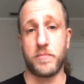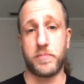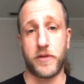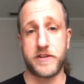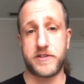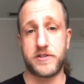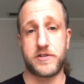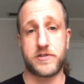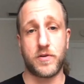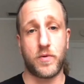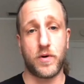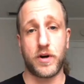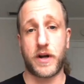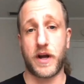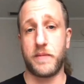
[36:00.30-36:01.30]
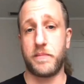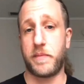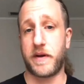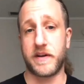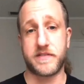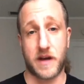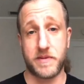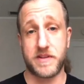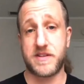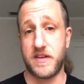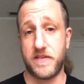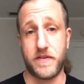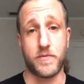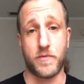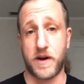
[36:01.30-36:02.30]
places to work, and because I'm a
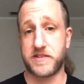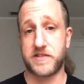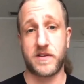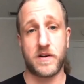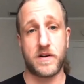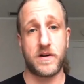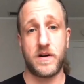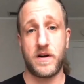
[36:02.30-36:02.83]
TV wrestler.